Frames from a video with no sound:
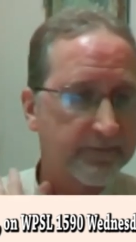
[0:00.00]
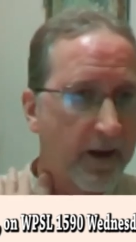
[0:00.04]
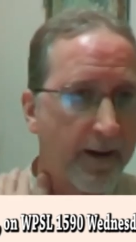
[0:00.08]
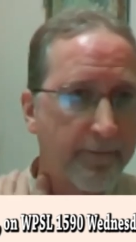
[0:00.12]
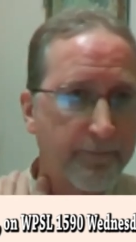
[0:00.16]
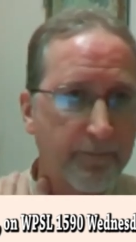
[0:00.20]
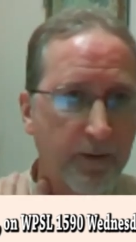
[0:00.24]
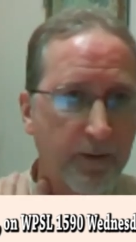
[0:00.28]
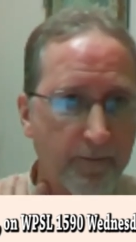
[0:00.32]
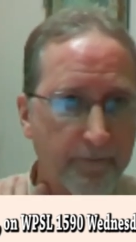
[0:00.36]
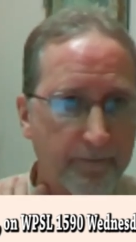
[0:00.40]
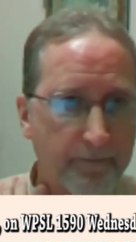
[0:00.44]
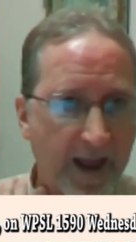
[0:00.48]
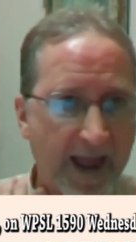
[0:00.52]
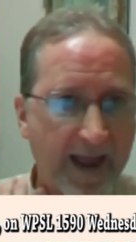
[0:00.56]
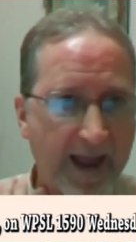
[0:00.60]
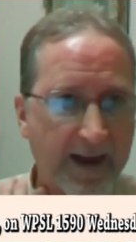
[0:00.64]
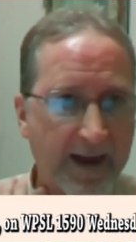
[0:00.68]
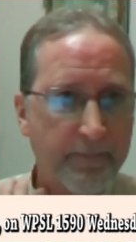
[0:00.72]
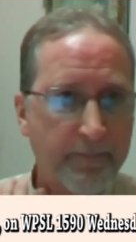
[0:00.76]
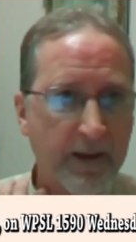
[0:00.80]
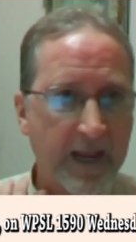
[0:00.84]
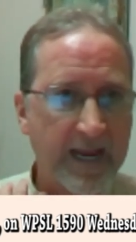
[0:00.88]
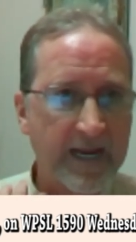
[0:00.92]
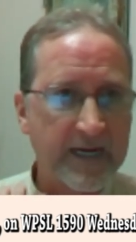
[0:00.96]
upper
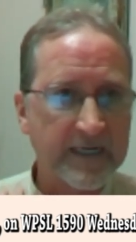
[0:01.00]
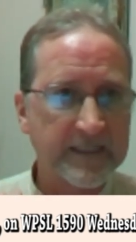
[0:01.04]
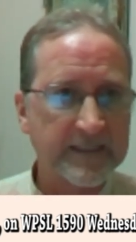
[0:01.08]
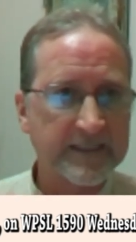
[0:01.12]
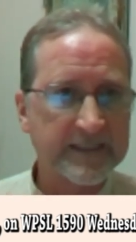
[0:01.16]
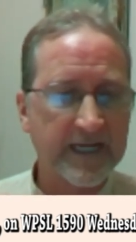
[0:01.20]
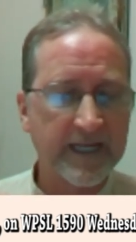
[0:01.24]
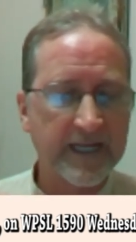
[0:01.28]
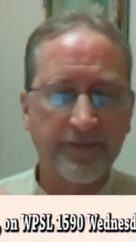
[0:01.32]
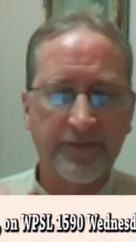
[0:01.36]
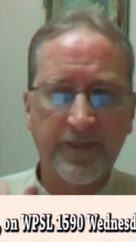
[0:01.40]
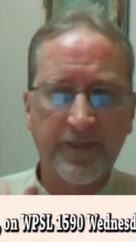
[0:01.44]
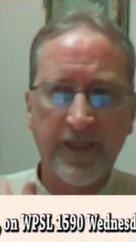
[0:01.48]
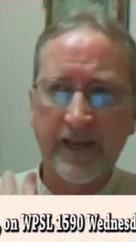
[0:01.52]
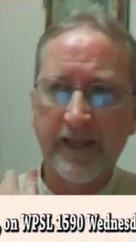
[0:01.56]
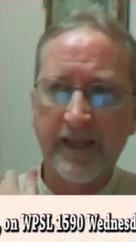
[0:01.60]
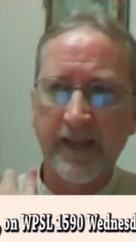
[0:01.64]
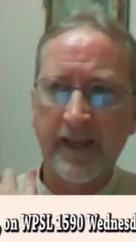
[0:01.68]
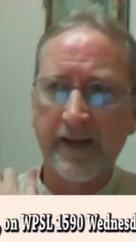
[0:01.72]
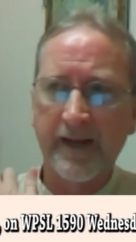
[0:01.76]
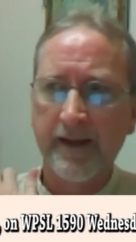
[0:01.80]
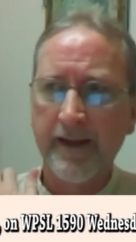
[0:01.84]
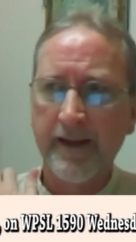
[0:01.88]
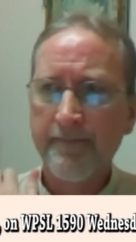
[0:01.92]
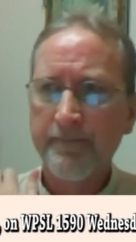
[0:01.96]
back pains, and
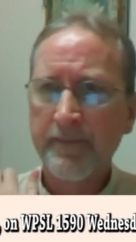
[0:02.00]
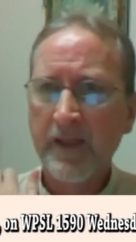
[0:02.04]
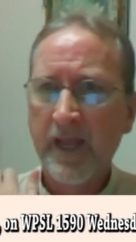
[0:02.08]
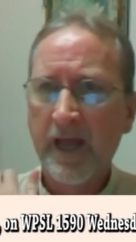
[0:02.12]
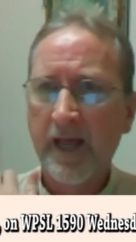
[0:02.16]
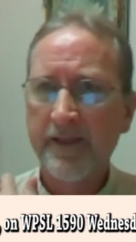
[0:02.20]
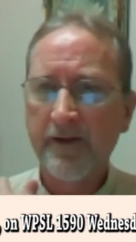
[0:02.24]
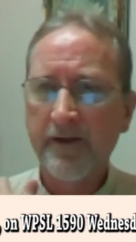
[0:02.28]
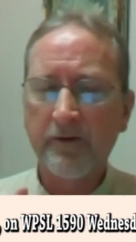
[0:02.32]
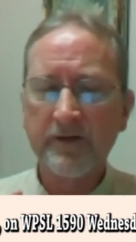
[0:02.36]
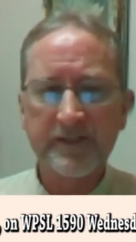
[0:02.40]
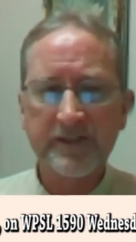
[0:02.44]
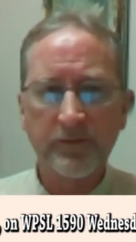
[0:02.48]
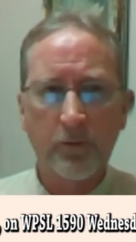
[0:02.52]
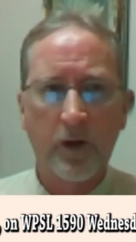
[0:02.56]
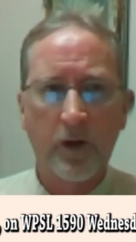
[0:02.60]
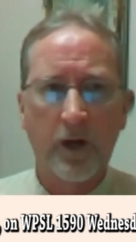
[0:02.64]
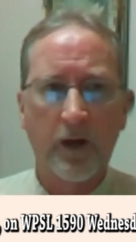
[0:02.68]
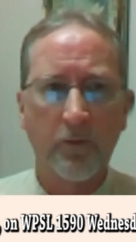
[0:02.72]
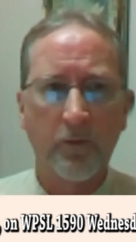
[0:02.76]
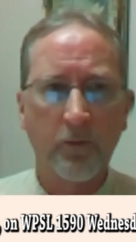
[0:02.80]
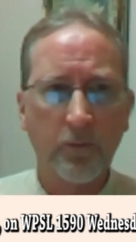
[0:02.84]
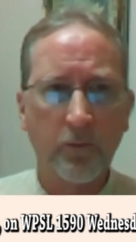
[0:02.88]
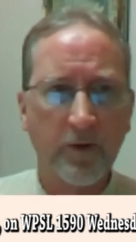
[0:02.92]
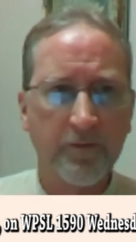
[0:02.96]
thinking there was
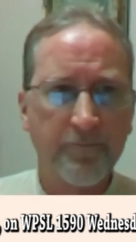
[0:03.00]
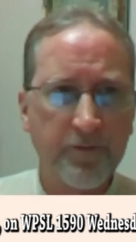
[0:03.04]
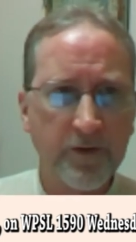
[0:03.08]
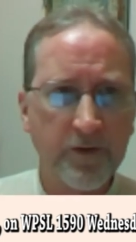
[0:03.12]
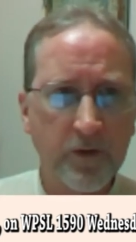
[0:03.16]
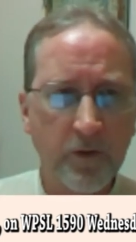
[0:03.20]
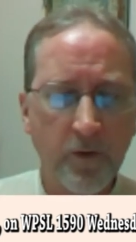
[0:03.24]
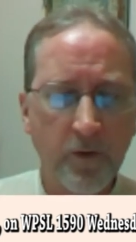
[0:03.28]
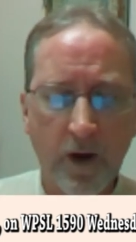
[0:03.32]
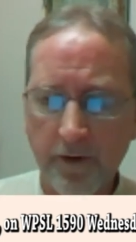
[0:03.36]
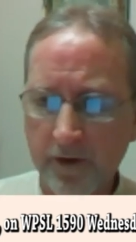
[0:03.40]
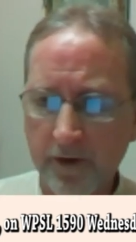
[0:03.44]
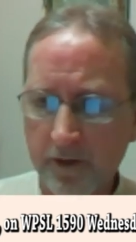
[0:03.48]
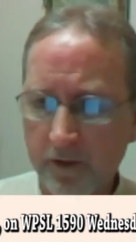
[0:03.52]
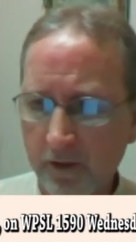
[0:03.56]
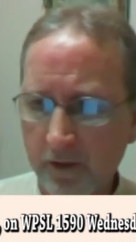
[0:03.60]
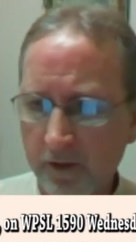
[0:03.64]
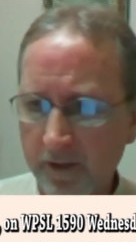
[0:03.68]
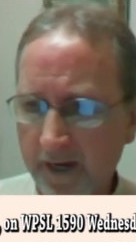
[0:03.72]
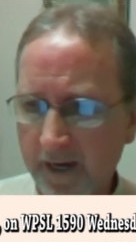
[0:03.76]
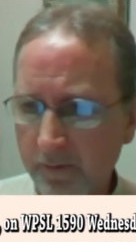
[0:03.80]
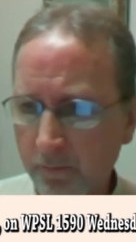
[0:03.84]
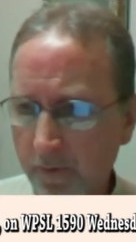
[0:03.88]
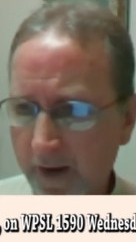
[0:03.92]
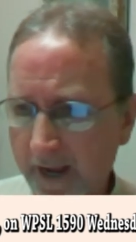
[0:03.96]
a review article
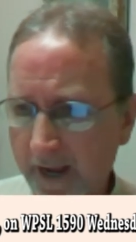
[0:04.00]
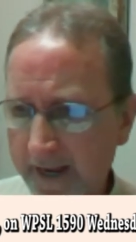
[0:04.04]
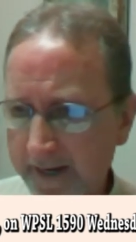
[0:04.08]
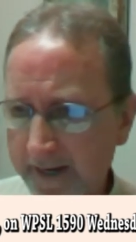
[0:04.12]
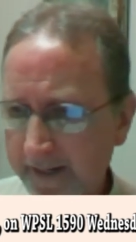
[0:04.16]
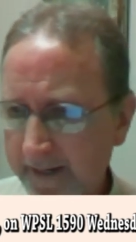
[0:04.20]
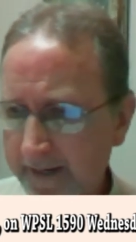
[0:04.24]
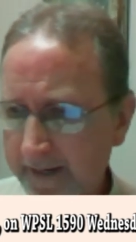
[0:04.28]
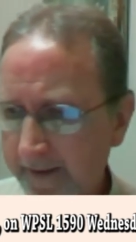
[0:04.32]
I read